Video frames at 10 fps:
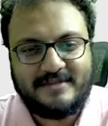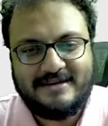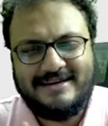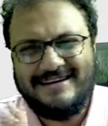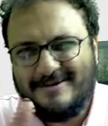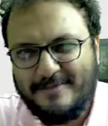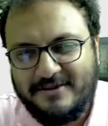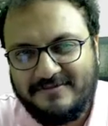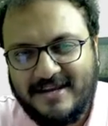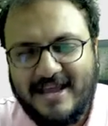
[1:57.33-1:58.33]
A little bit
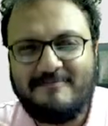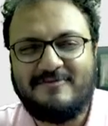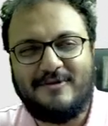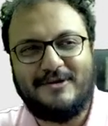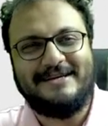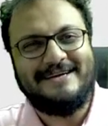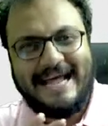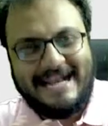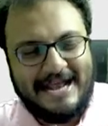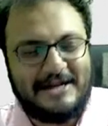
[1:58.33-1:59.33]
of time for
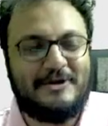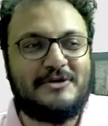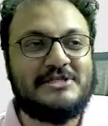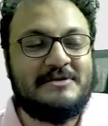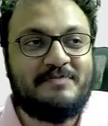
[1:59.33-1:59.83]
an analogy.